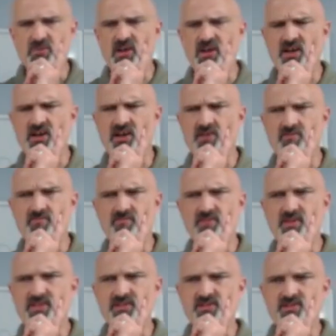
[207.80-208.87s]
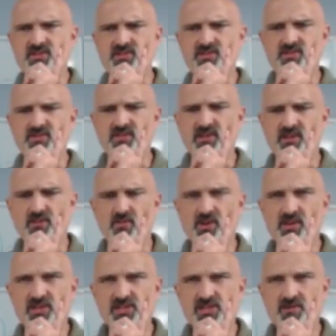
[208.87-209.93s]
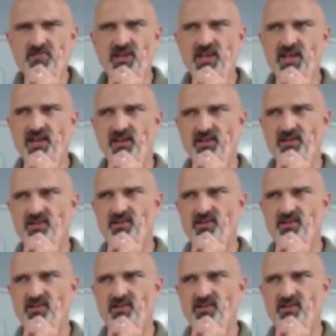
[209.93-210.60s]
it's, you know, where does sin begin?